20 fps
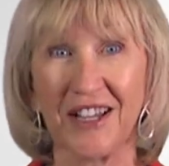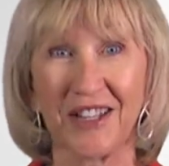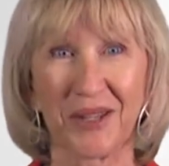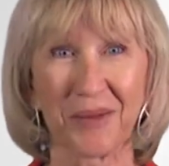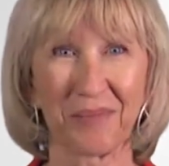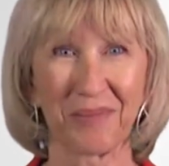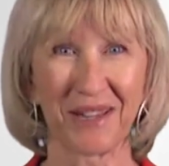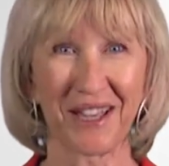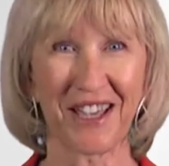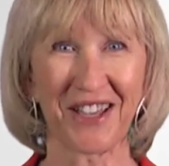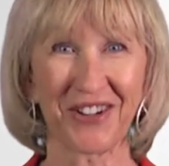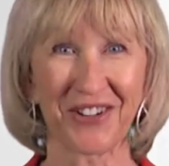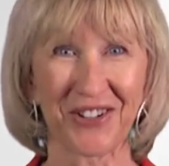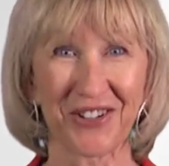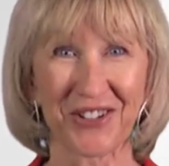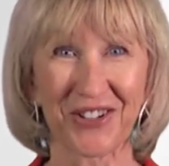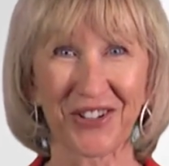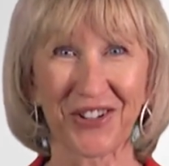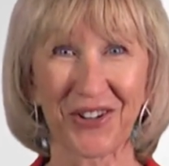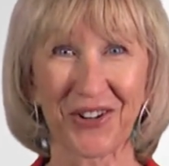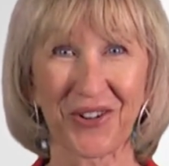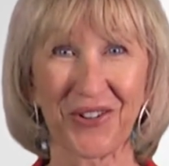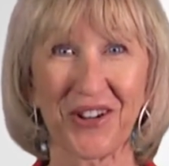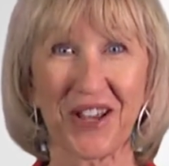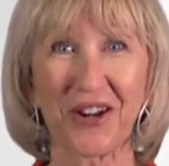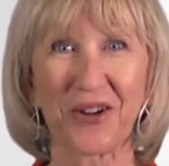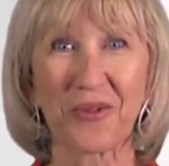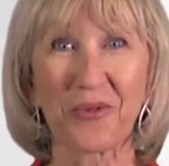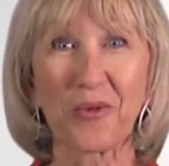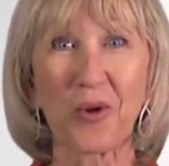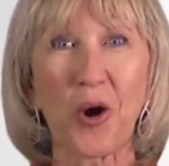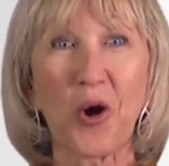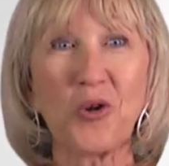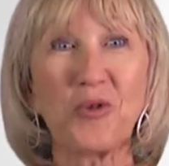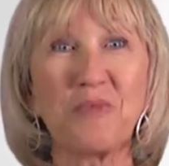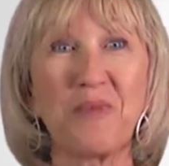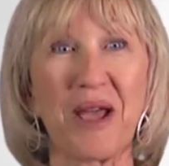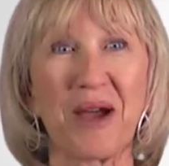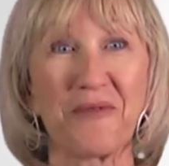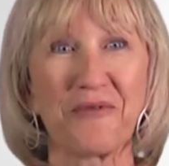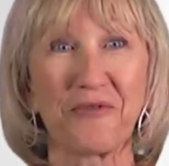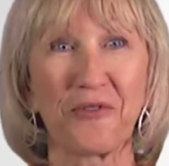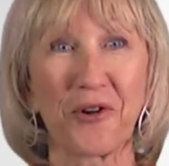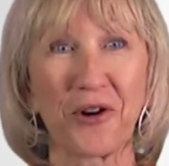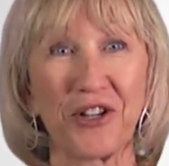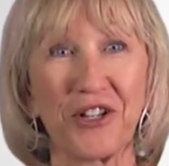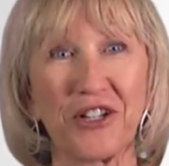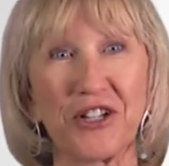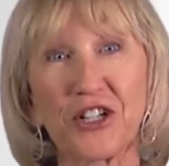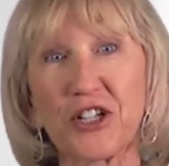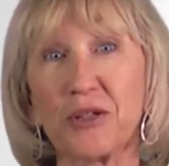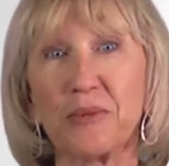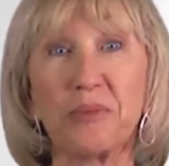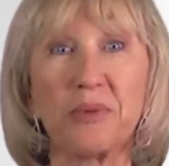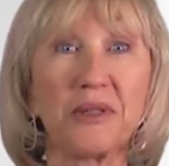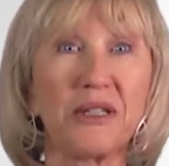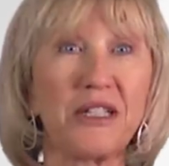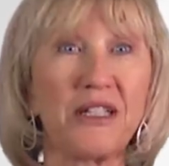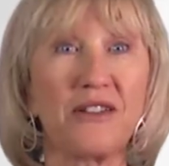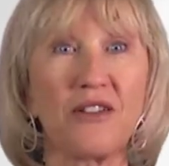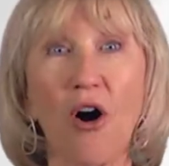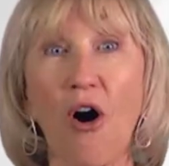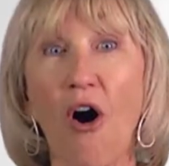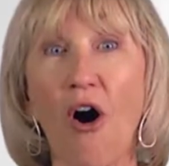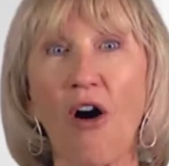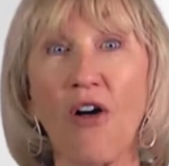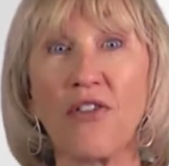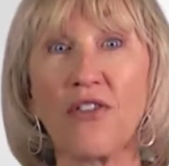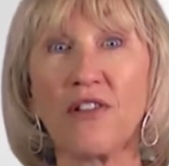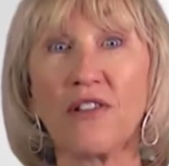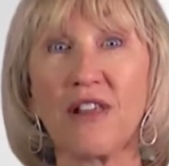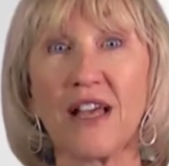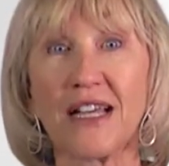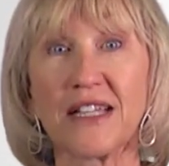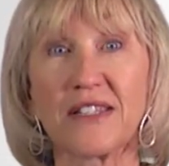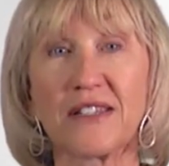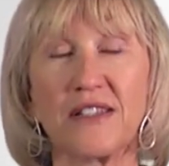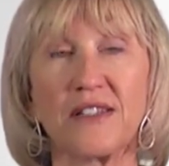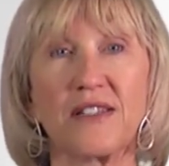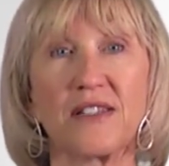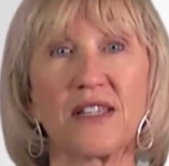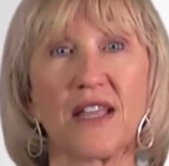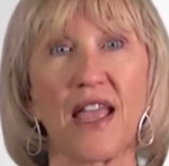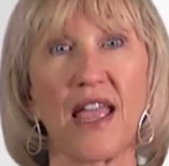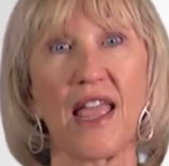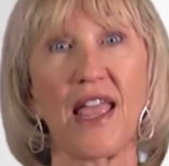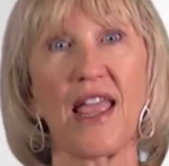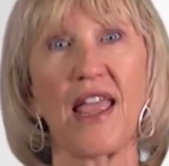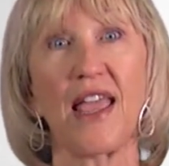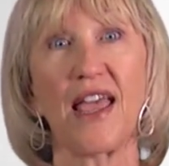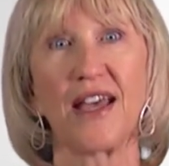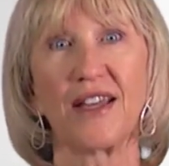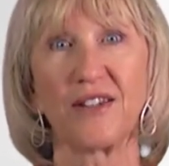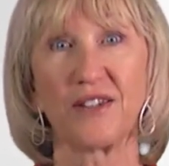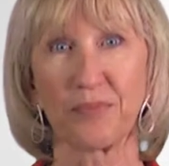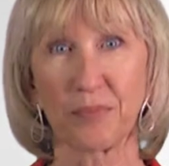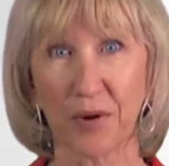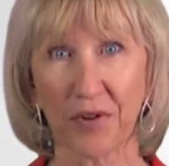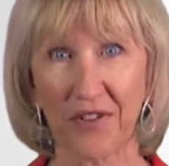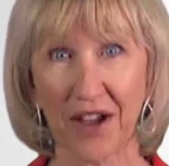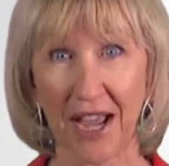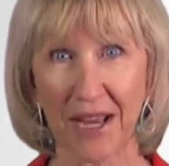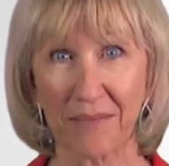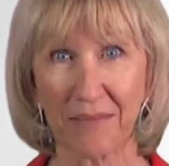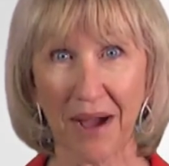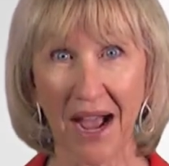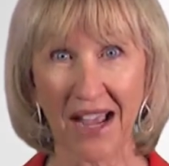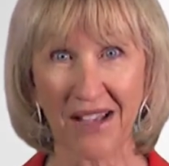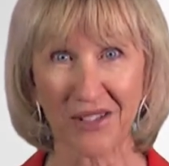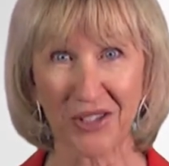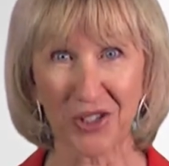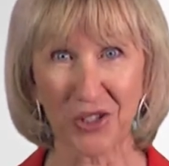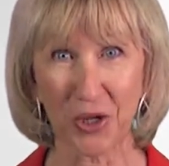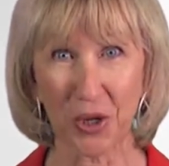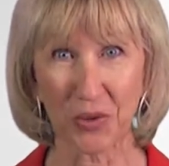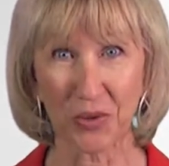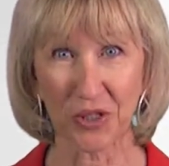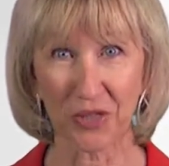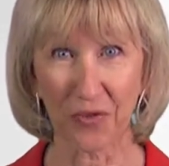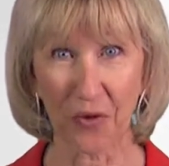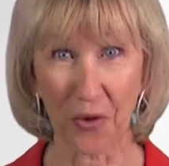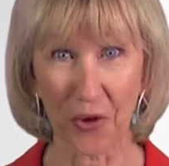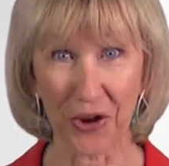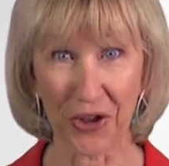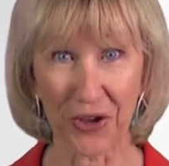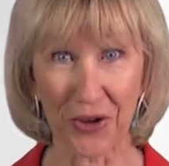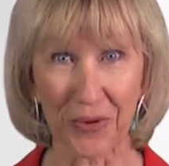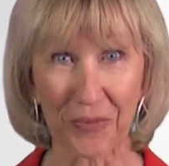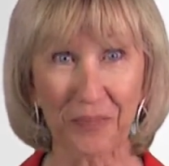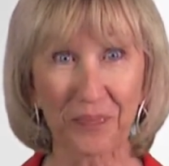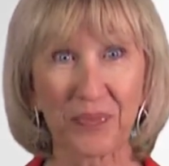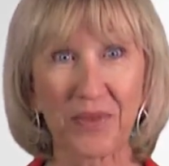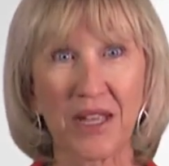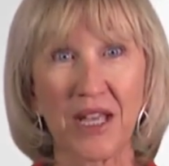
The planner is going to create a roadmap for you to complete all the lessons and provide milestones for you.